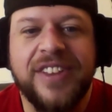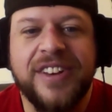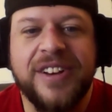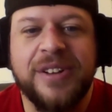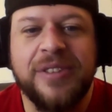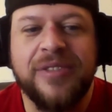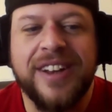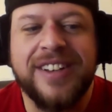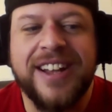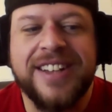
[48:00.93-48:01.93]
Anything to do with
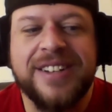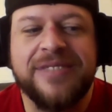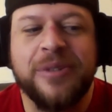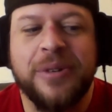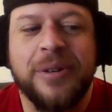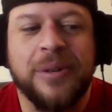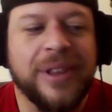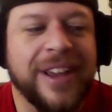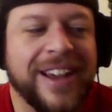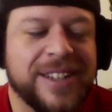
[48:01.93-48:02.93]
Fantastic Four or
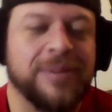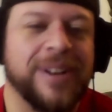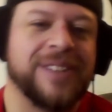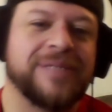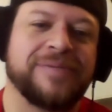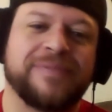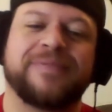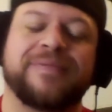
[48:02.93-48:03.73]
the X-Men.